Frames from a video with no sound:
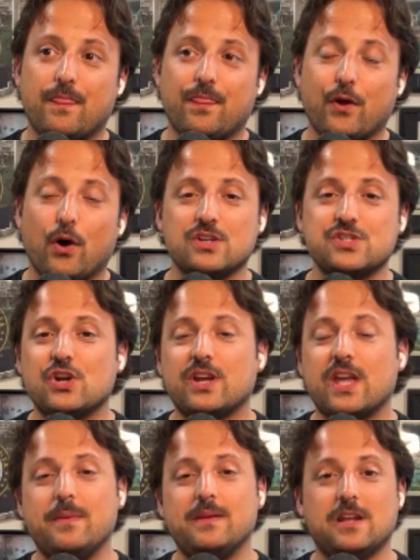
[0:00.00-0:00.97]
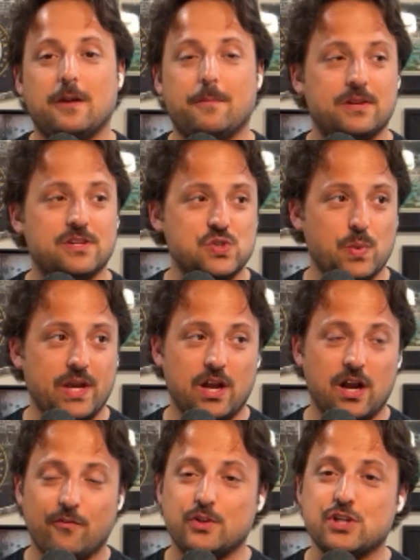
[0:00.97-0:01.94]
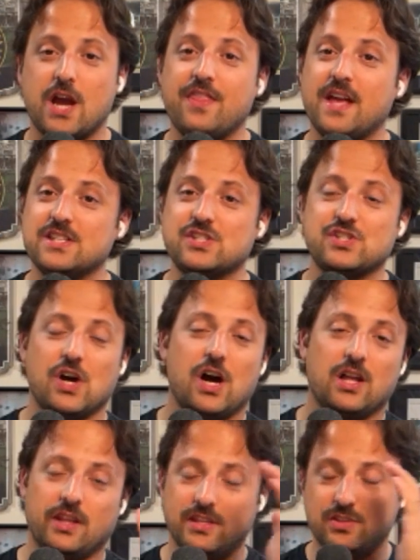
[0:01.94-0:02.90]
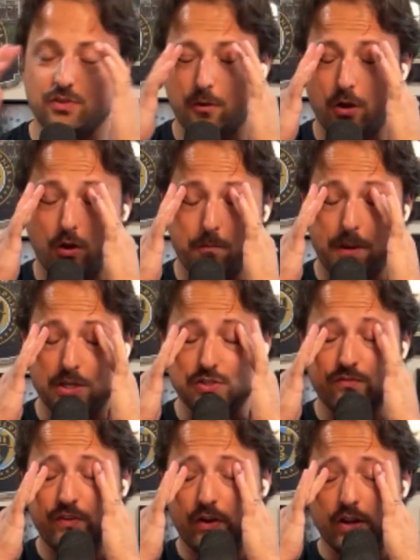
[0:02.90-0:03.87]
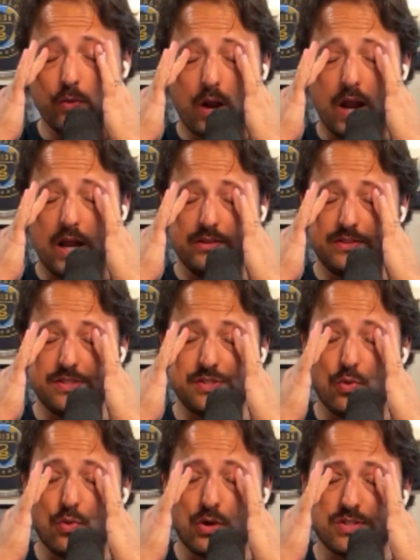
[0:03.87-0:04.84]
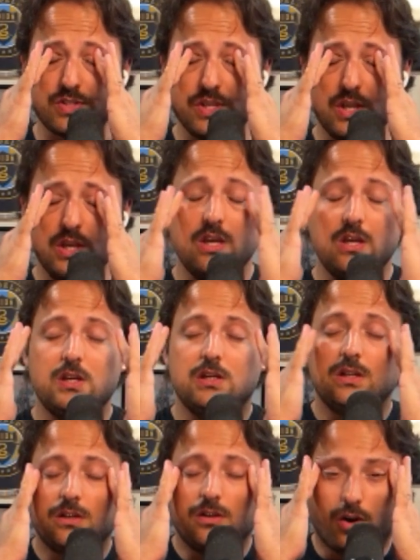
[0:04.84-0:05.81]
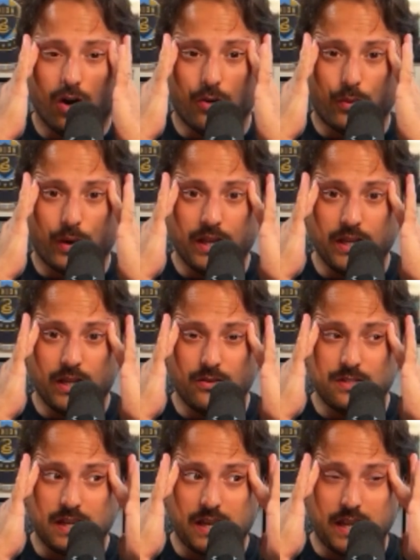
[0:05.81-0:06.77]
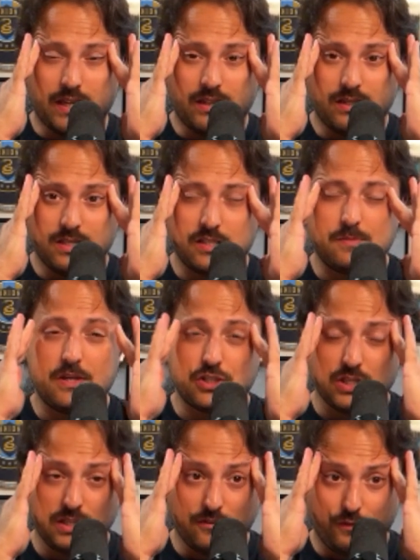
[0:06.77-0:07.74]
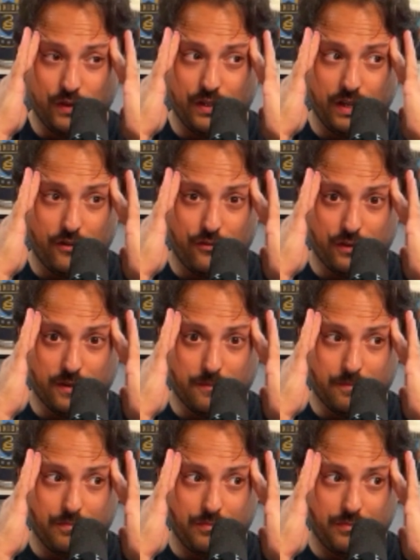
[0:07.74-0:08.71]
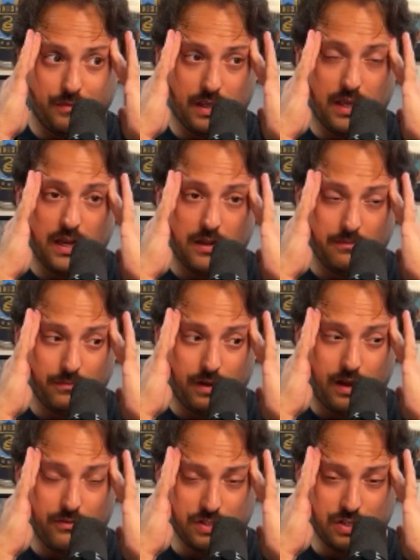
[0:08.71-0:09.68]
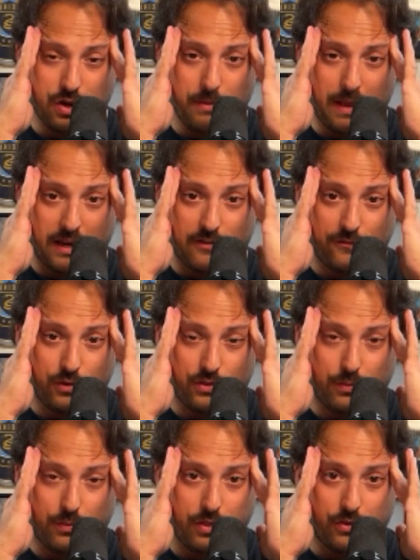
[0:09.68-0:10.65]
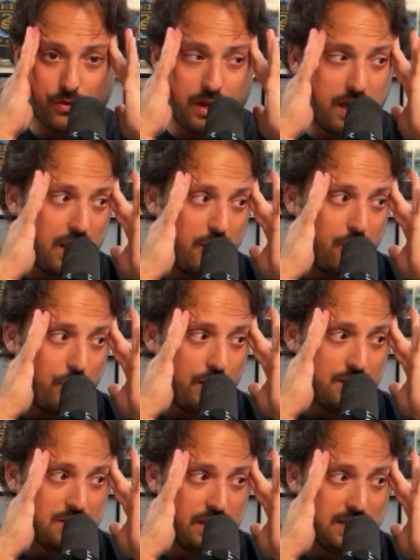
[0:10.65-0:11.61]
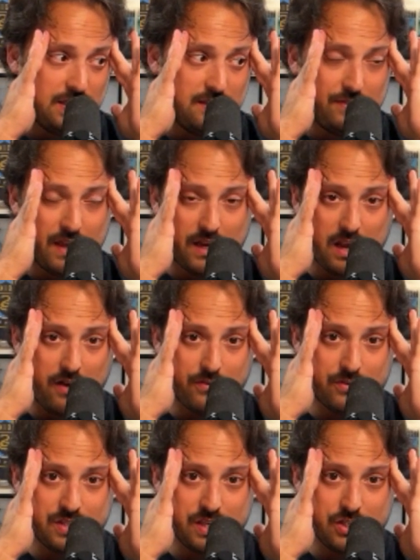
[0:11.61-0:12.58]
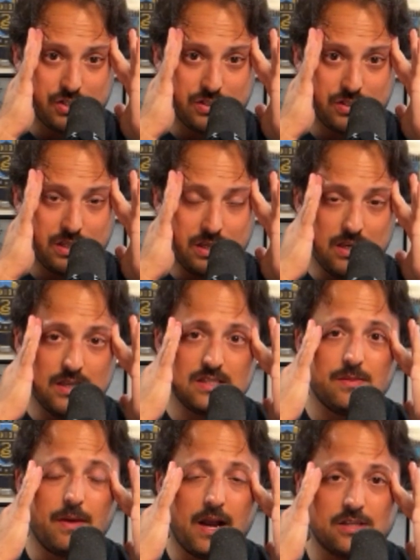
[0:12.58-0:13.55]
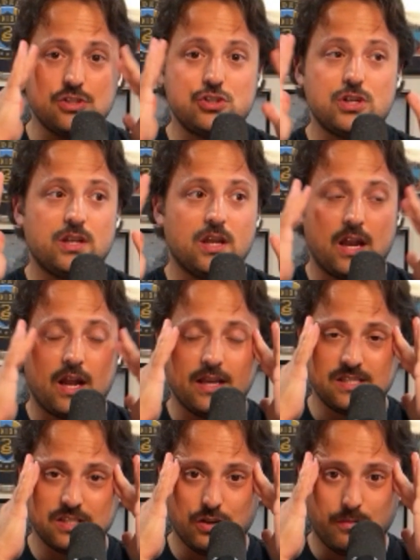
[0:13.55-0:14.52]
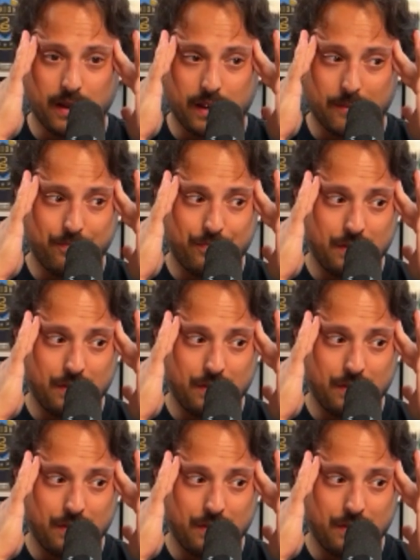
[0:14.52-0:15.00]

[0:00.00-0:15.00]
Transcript: All-Star game ended up in a swing-off, which I then saw led to a bunch of very wild discourse on radio today, especially in Philadelphia. And I was going back and forth on whether or not I wanted to give that conversation some oxygen, and I still might.